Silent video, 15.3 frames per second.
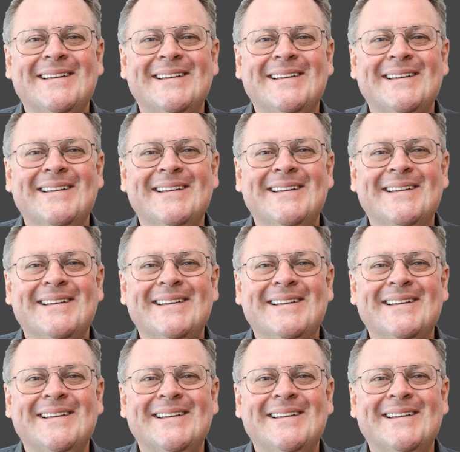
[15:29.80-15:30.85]

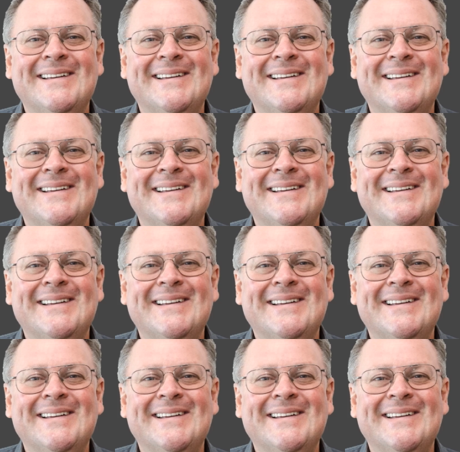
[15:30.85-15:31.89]

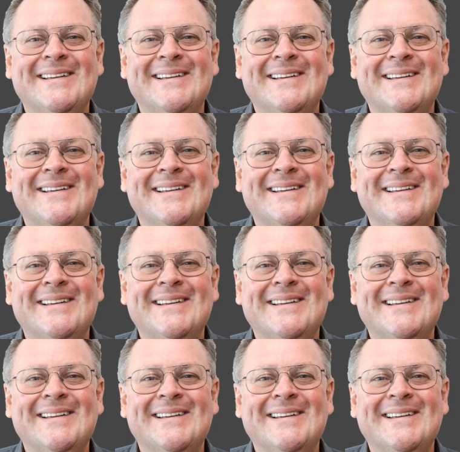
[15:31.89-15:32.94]

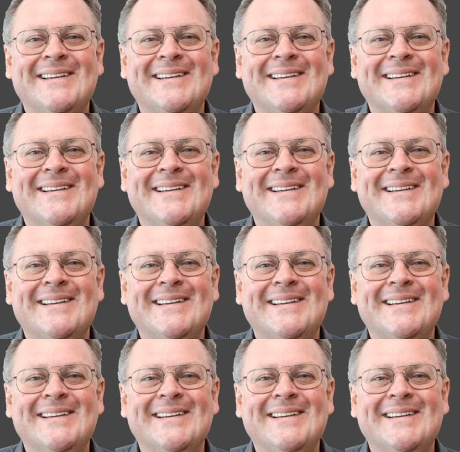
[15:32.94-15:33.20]
This is a still picture; no speech is visible.